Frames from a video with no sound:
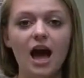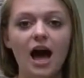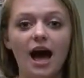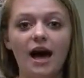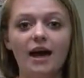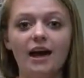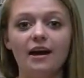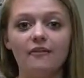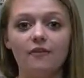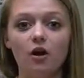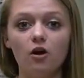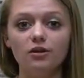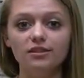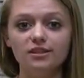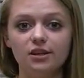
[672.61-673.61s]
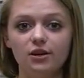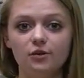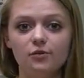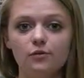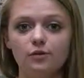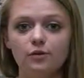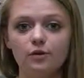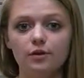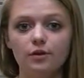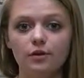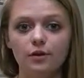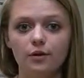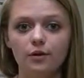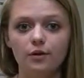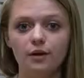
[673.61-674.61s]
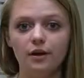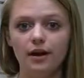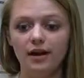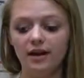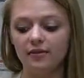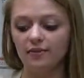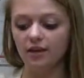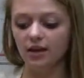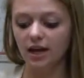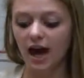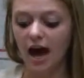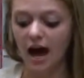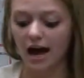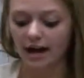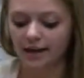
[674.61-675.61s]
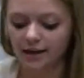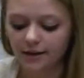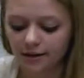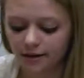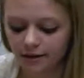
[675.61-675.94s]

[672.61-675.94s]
I have also given a guide